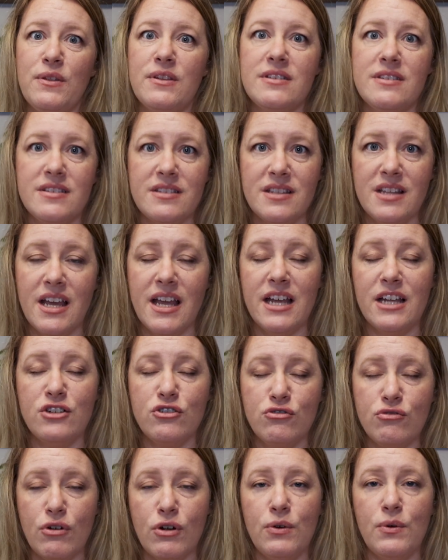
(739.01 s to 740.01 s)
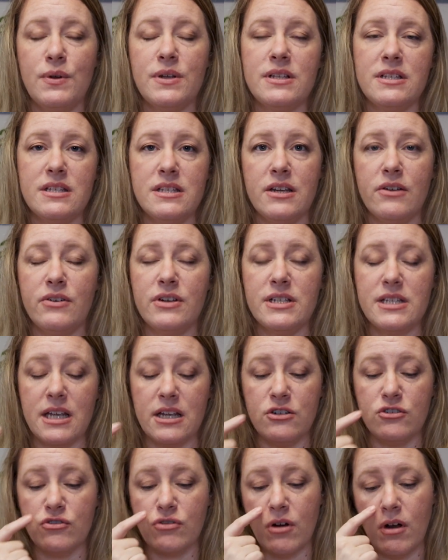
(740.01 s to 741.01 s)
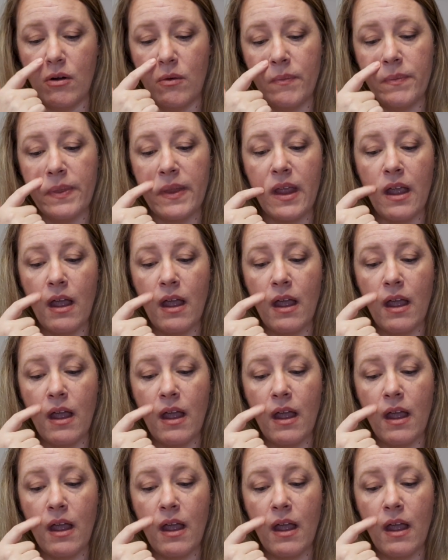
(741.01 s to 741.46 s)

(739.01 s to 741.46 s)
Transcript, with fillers: this is the intro, series intro.